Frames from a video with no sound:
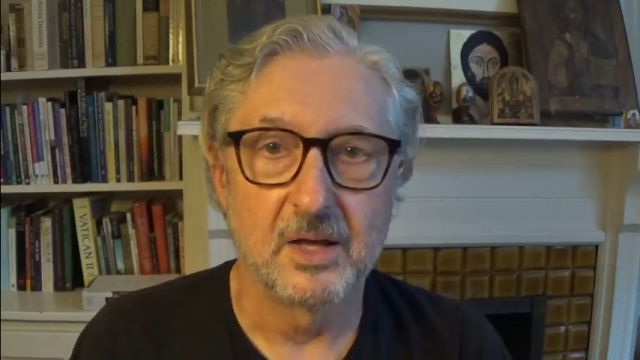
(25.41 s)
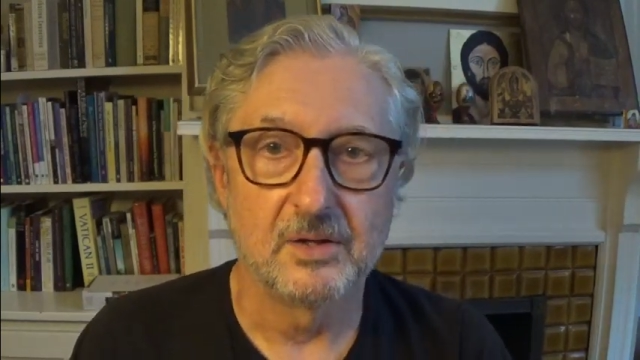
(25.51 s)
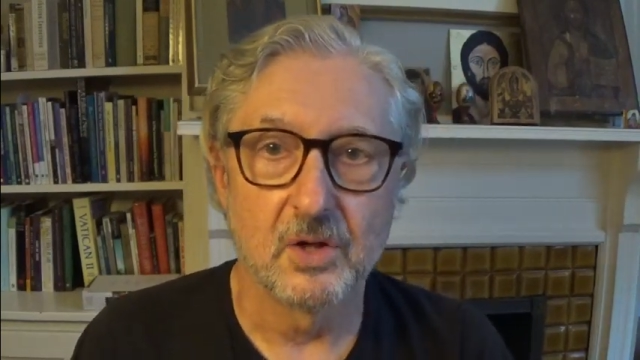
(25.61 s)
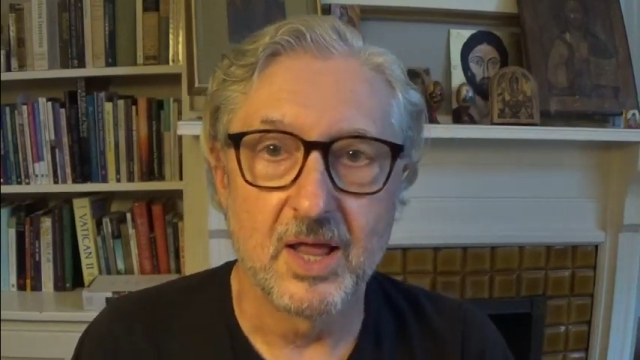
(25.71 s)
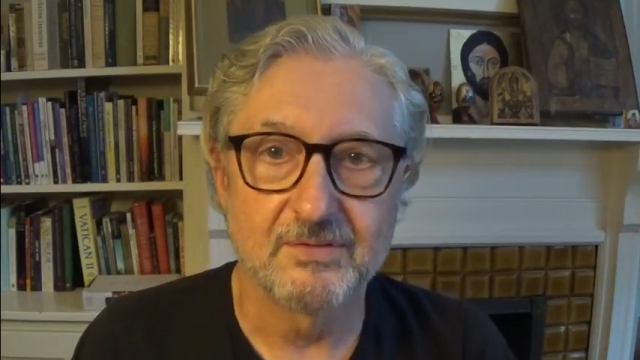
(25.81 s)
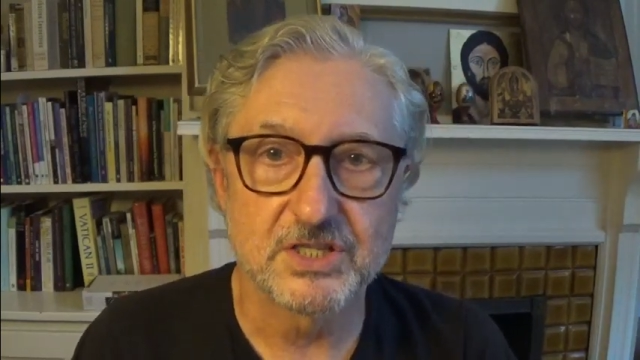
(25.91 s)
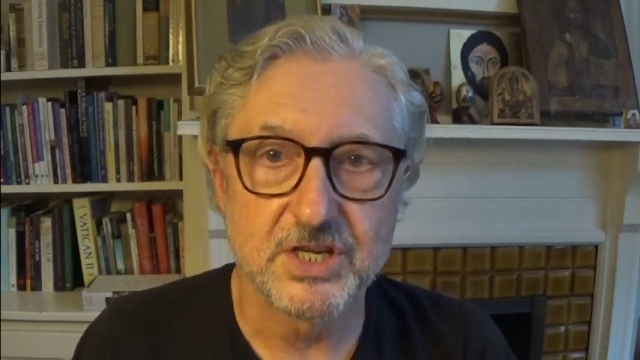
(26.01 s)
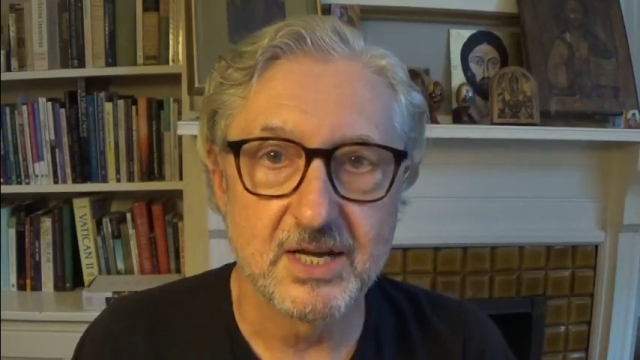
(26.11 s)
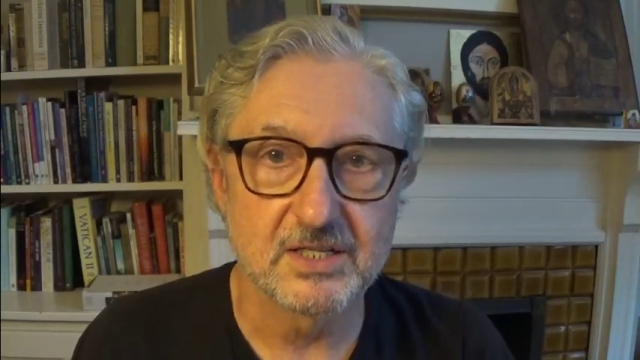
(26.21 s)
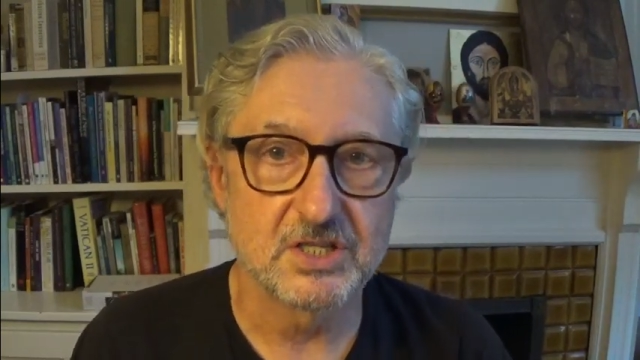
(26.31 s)
You'll have a
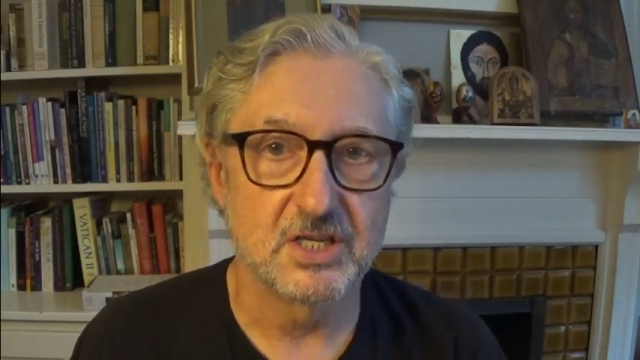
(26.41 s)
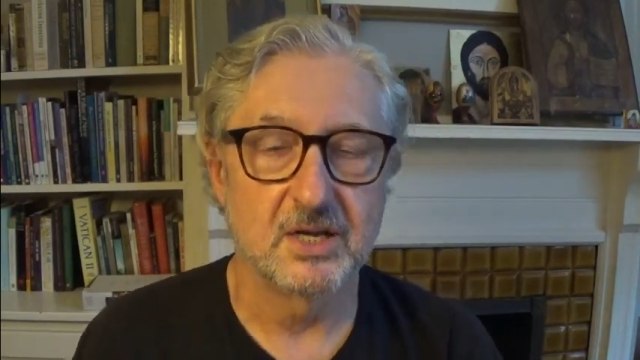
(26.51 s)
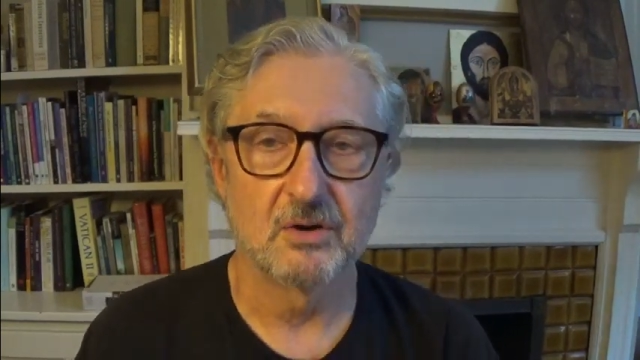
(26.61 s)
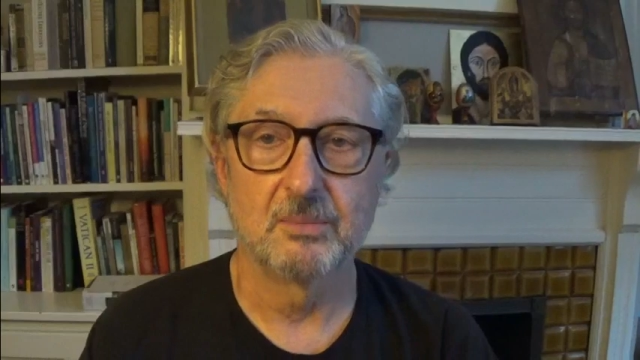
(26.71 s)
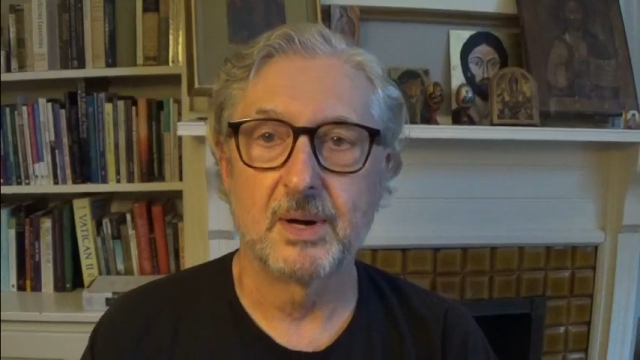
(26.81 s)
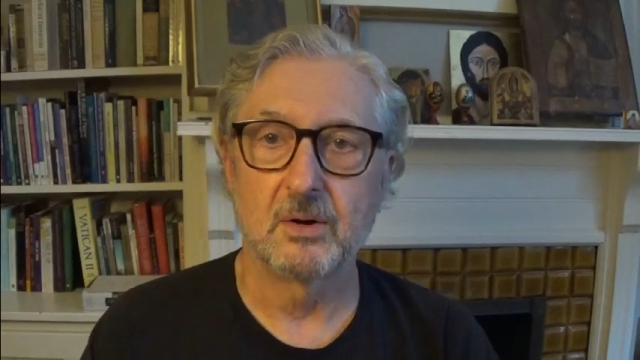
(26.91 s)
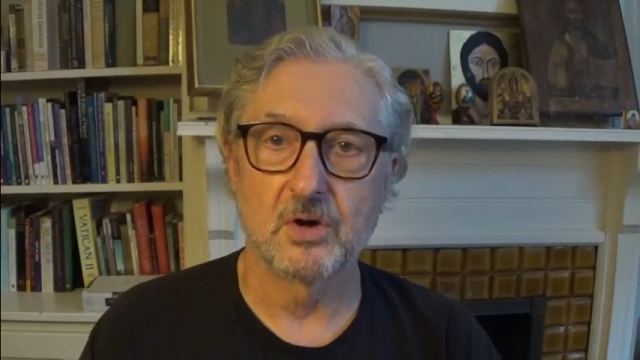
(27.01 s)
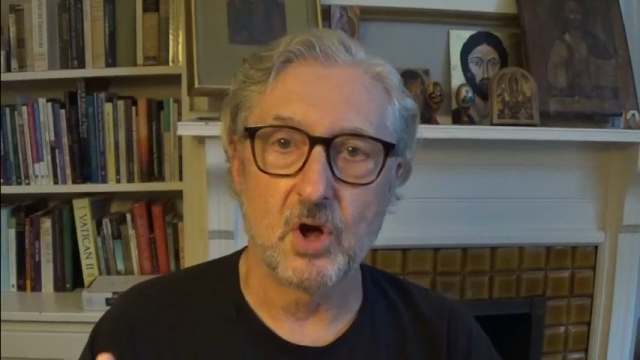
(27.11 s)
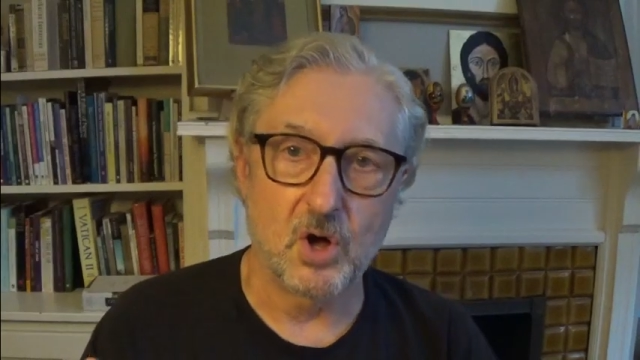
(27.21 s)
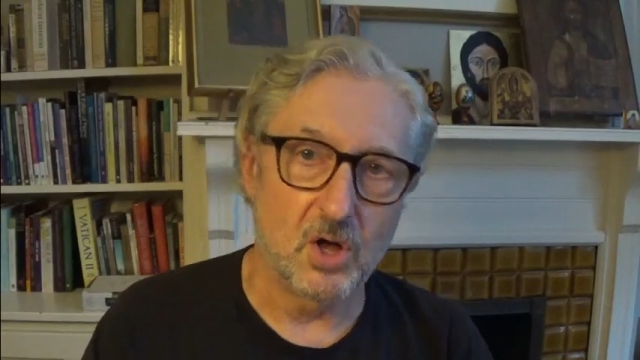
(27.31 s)
chance to hear
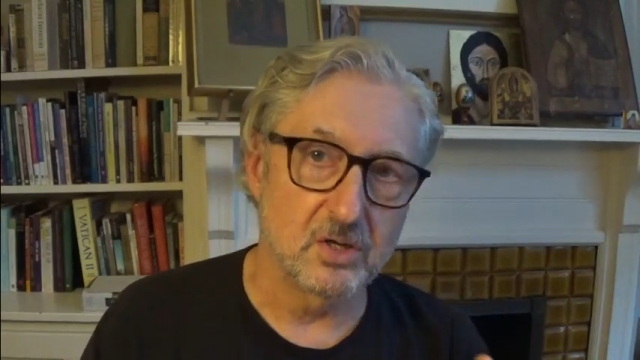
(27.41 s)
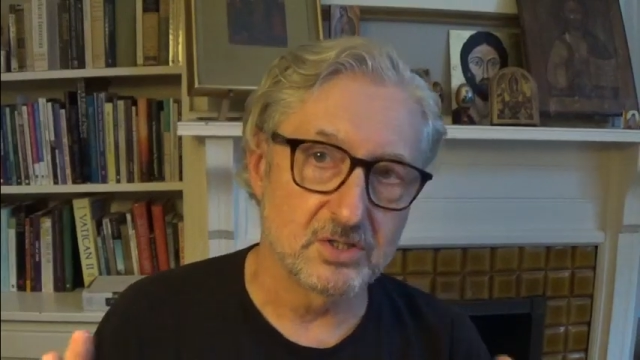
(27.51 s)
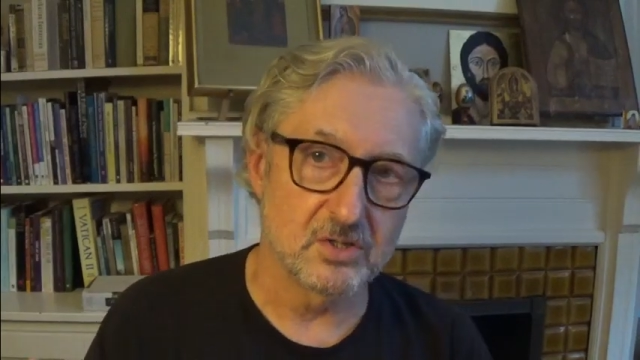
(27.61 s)
about all